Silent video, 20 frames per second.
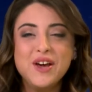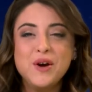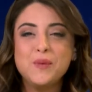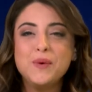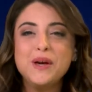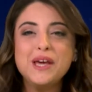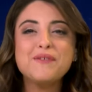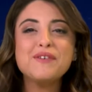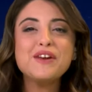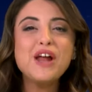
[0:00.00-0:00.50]

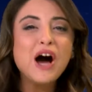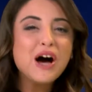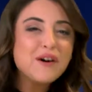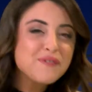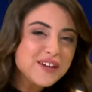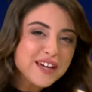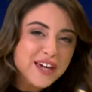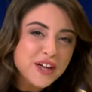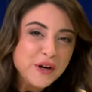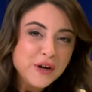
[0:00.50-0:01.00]
We even
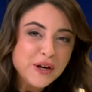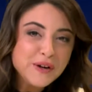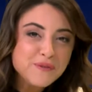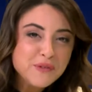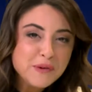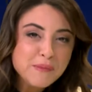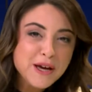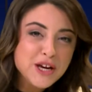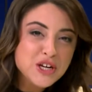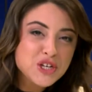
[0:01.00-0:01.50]
often get our
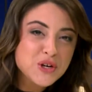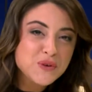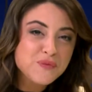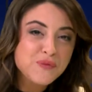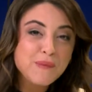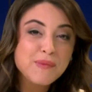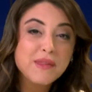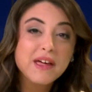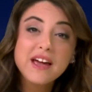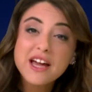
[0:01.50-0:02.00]
information
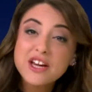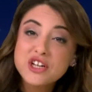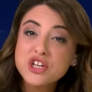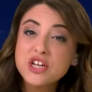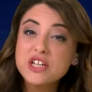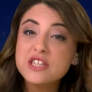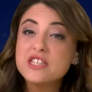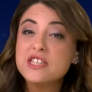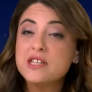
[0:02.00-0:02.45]
from the reshet